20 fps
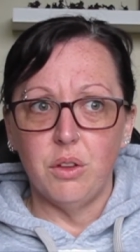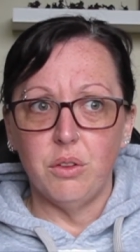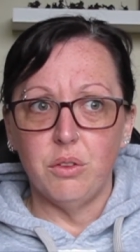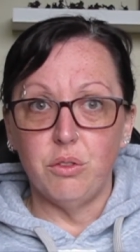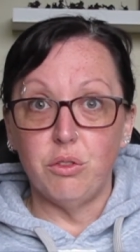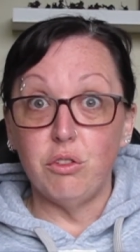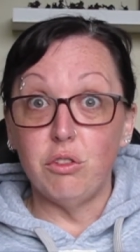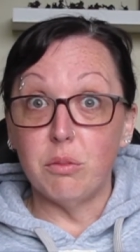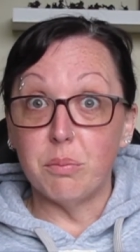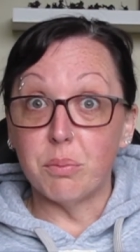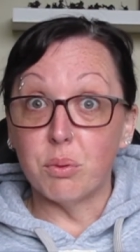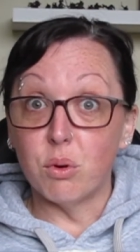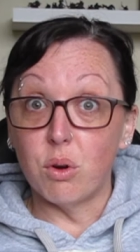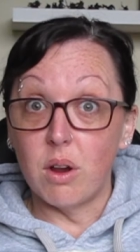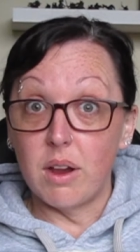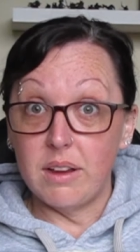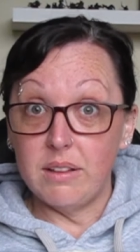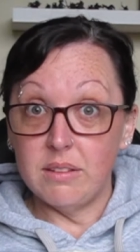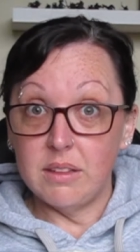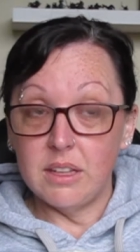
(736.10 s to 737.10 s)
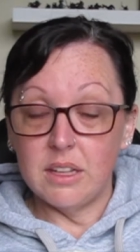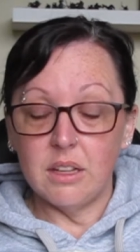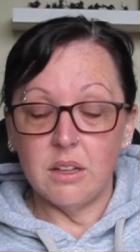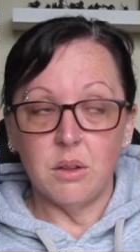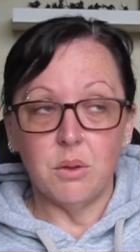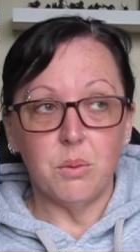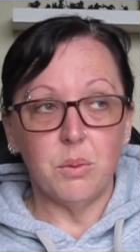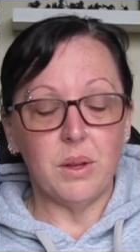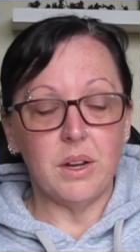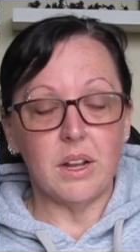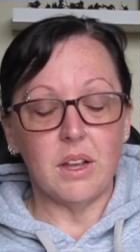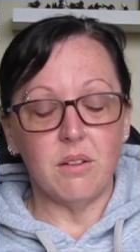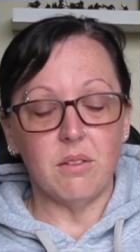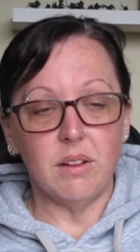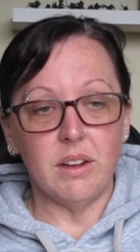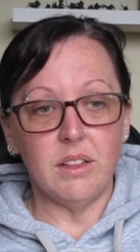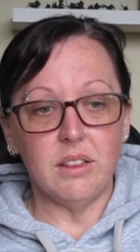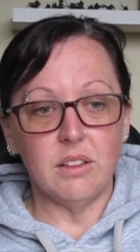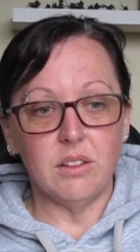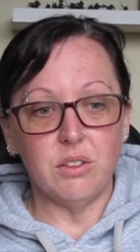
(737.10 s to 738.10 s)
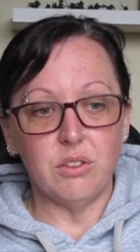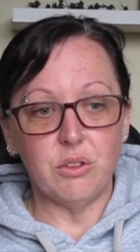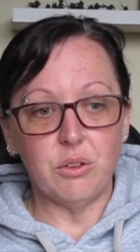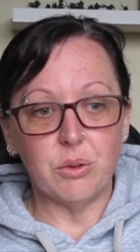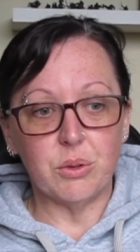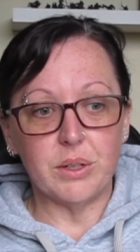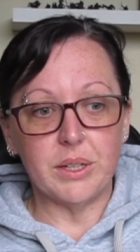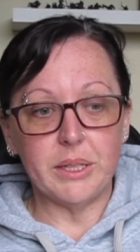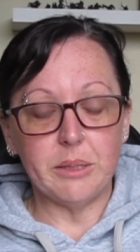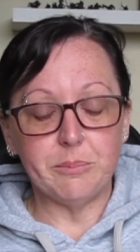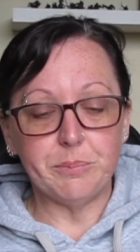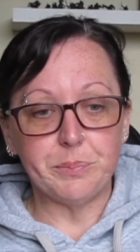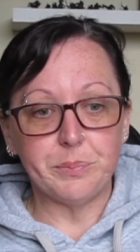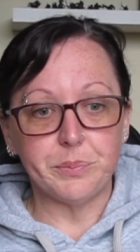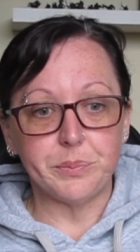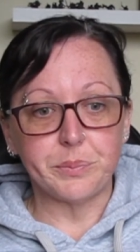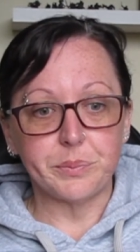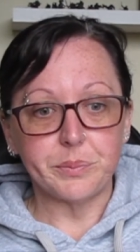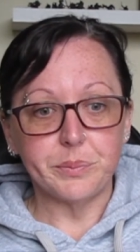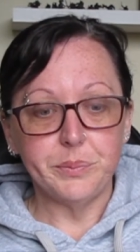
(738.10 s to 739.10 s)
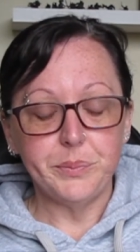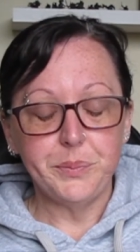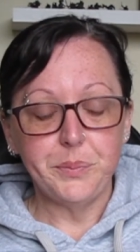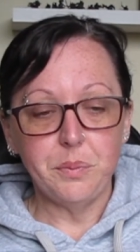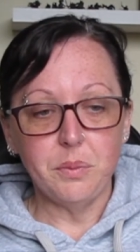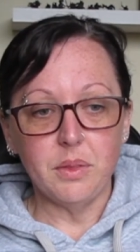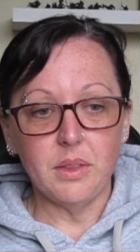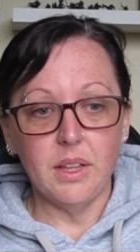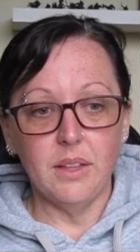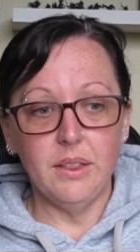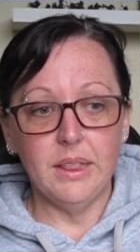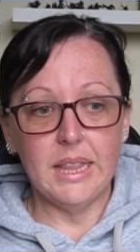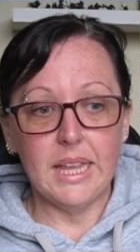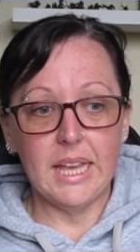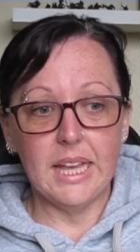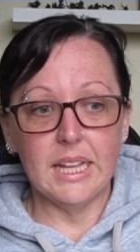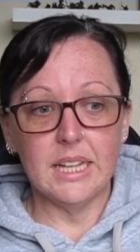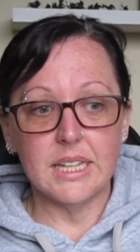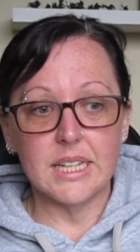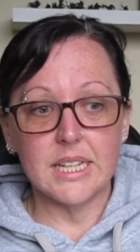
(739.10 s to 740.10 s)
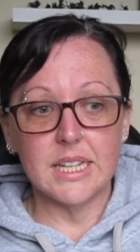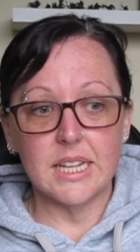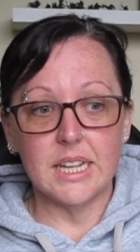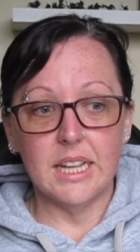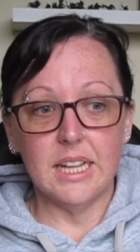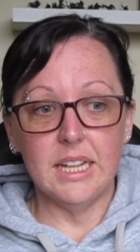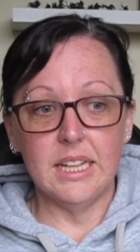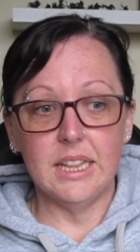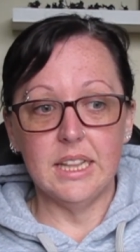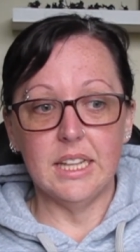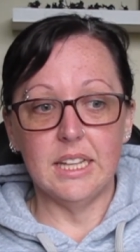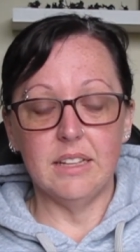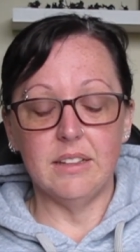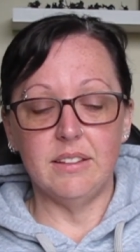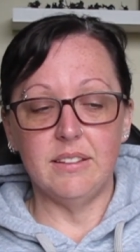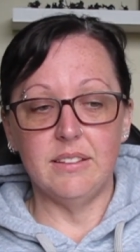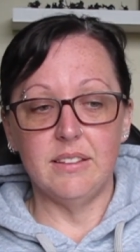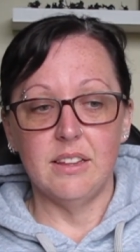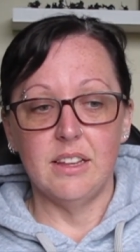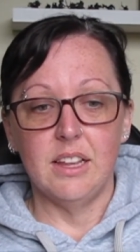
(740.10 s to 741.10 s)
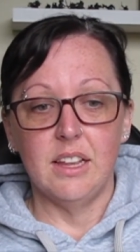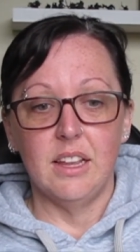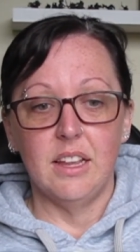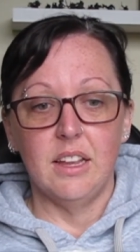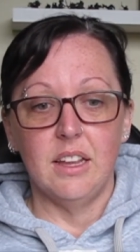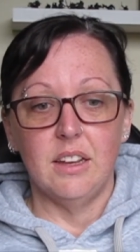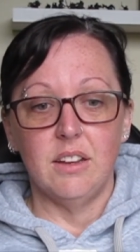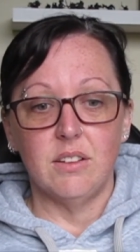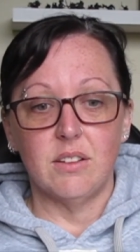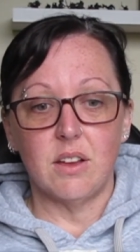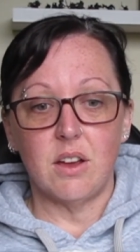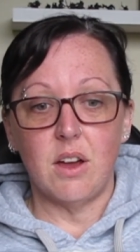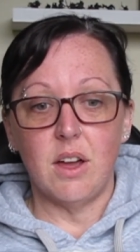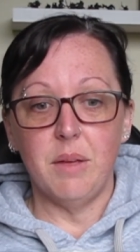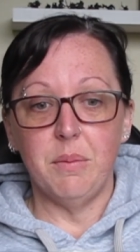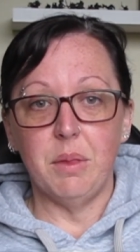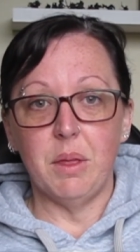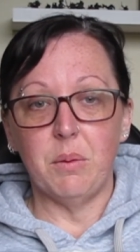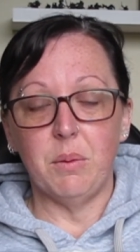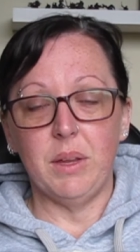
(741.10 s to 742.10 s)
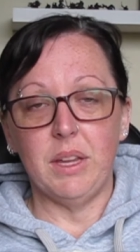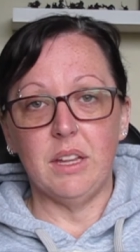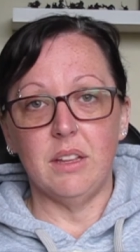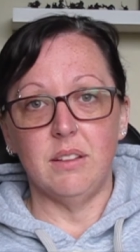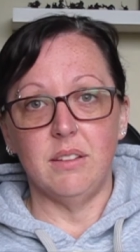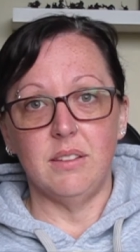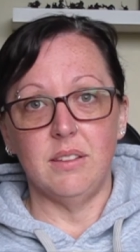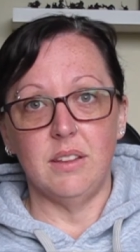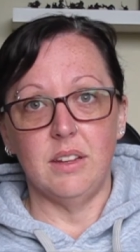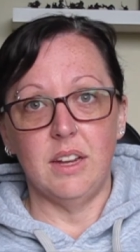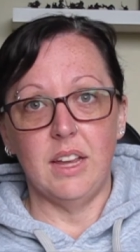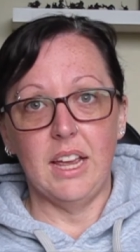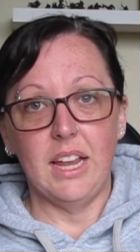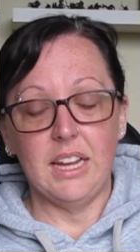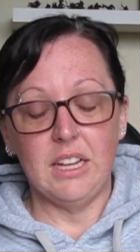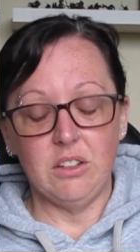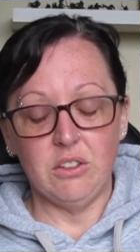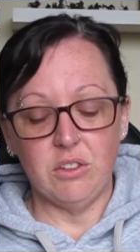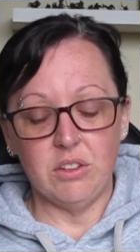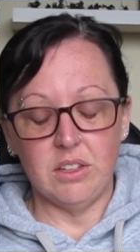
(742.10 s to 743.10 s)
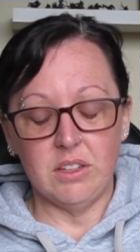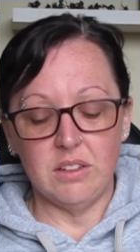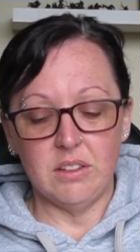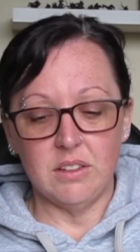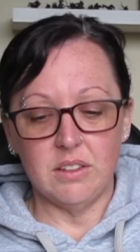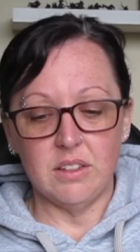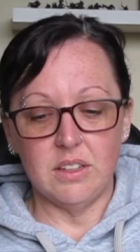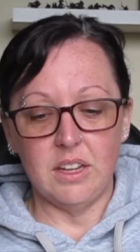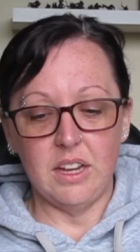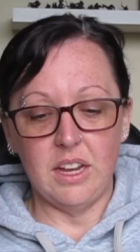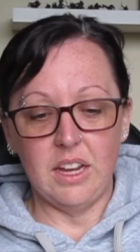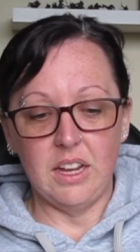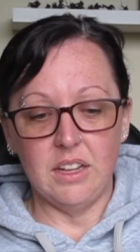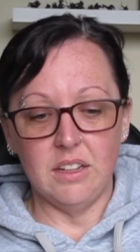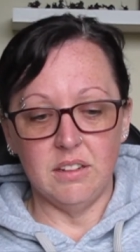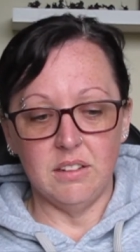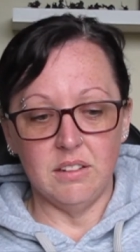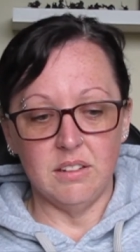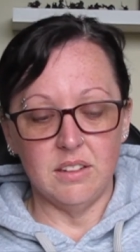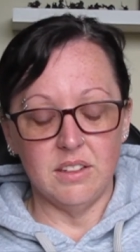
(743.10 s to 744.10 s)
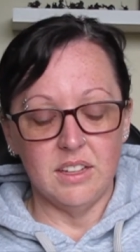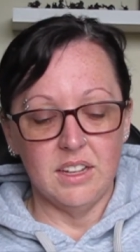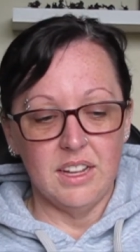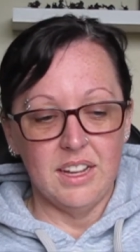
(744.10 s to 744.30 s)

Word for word: surprising when I read this story that in this time that we consider ancient and